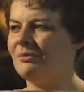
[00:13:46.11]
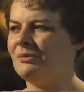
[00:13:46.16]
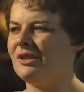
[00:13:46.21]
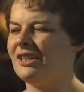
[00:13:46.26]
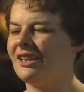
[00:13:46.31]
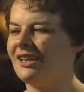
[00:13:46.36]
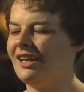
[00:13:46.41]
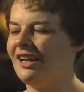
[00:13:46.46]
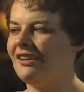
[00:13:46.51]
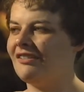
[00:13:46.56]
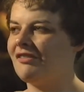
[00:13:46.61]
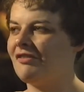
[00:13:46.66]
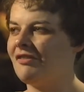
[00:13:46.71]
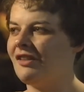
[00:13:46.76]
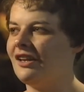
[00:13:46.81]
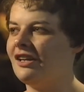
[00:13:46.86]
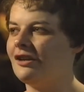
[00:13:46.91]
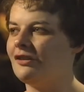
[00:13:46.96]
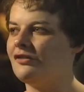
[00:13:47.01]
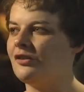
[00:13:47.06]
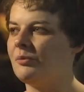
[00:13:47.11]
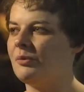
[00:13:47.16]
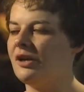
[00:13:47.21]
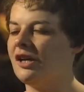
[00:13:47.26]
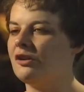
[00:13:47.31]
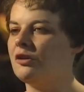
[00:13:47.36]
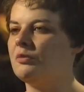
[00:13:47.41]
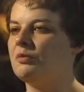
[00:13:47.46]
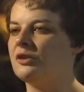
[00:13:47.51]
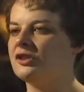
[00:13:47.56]
I mean, I can't think of a
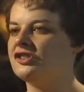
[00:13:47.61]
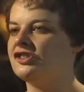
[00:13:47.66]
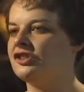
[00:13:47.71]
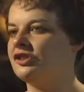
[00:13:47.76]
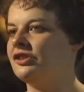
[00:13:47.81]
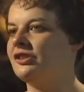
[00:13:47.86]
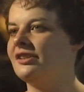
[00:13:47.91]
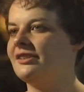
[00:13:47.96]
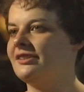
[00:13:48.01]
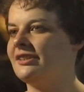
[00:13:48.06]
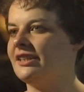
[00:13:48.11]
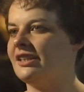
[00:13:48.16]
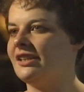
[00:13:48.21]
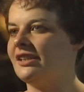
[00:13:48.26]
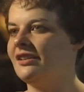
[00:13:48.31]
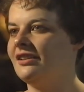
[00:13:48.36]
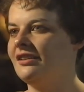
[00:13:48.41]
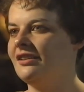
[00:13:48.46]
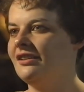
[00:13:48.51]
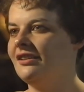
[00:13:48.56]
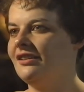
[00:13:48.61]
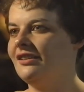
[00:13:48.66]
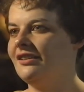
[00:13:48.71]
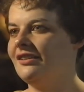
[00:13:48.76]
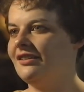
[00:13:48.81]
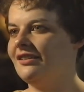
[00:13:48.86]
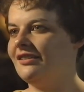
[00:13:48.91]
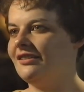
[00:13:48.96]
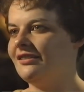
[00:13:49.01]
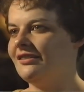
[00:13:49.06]
better opportunity
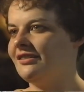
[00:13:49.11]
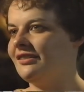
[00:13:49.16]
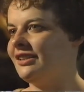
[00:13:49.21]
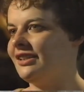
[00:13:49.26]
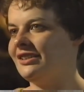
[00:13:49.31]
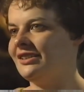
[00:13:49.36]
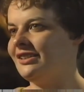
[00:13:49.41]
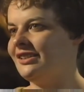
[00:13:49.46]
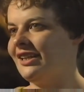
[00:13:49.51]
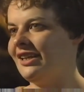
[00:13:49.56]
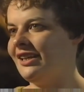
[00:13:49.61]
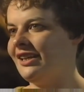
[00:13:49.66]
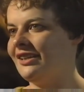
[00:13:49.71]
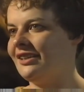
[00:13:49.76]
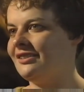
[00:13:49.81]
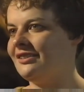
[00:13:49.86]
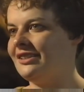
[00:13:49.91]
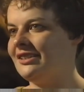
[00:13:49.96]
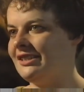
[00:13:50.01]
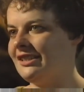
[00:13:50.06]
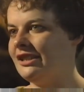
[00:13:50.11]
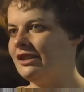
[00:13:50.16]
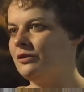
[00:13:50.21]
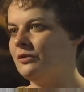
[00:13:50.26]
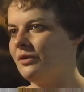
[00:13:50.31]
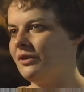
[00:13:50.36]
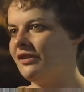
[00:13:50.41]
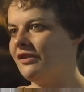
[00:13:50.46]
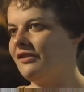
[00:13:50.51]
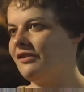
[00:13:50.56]
than to deal
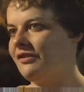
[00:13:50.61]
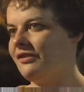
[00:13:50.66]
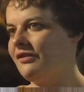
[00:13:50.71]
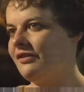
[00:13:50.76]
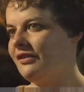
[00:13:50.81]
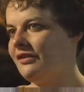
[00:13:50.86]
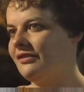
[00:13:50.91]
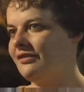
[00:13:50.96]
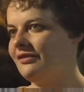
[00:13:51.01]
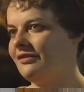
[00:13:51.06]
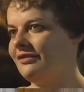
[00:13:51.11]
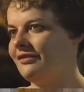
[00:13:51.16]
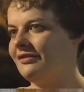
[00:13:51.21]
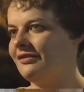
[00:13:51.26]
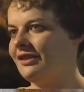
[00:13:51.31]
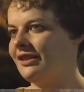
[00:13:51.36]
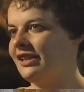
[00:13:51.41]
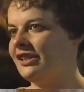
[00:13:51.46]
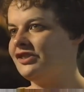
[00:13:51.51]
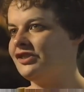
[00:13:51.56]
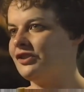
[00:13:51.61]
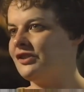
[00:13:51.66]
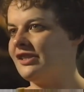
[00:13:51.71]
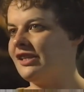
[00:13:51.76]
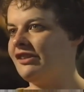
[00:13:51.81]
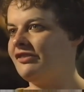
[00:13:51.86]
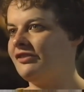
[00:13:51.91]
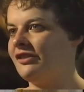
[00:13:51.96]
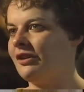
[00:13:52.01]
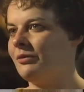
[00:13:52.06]
with the issues
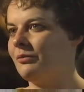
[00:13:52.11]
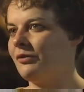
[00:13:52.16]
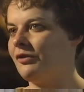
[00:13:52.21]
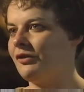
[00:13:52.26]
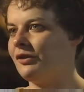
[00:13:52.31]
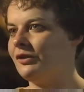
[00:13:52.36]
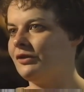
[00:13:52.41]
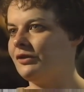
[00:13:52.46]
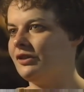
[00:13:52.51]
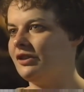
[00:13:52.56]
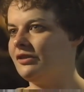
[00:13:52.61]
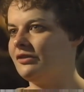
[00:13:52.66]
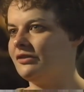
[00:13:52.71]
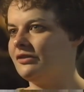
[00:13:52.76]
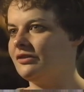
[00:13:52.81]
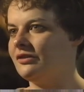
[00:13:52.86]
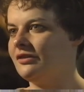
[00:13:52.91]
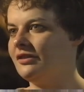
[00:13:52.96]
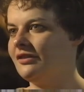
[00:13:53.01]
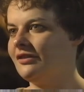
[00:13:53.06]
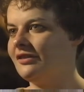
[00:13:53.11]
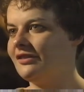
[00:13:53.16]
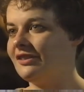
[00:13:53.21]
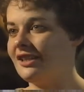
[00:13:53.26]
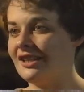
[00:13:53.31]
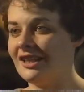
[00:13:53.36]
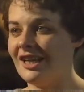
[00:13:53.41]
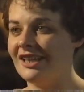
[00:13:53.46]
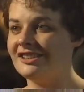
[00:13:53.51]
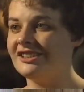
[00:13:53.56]
I've come through, you know,
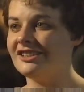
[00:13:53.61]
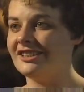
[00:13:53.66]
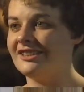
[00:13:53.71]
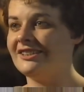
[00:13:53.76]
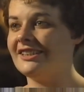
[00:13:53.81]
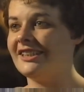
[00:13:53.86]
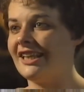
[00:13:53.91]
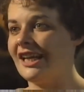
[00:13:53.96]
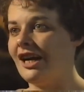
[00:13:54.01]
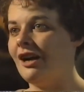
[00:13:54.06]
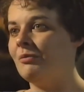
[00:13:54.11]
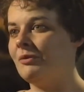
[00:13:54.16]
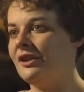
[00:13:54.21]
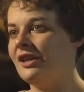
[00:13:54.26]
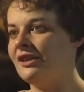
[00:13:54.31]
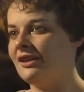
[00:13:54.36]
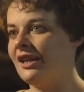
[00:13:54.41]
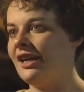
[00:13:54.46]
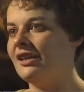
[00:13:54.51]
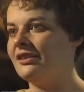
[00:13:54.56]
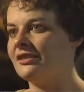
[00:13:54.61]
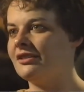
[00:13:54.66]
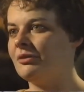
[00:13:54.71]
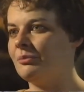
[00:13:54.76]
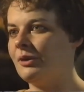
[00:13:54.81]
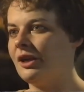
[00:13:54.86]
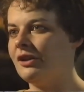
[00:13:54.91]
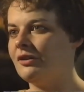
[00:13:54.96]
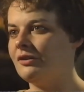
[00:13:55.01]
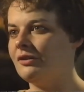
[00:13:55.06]
than actually to get up there and act
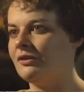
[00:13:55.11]
them